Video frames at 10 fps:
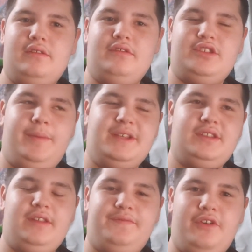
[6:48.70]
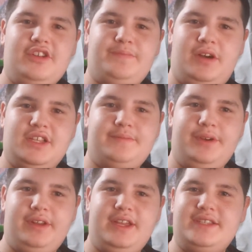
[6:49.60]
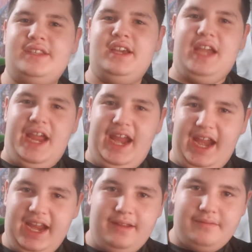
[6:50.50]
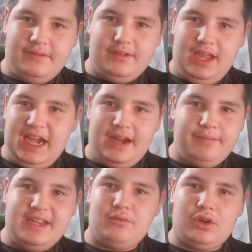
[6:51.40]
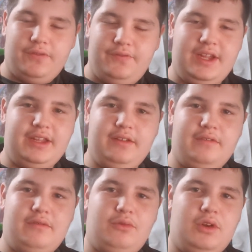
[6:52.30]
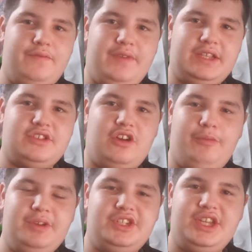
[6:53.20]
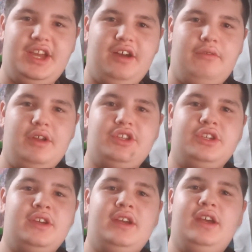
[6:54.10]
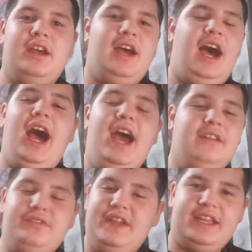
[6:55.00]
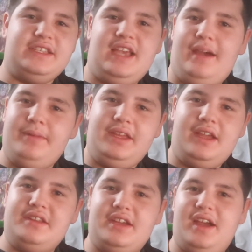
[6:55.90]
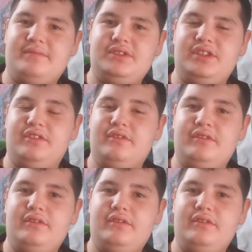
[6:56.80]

So basically the first possibility is a AMD were to fit were to fix their OpenGL, which I don't think is happening anytime soon.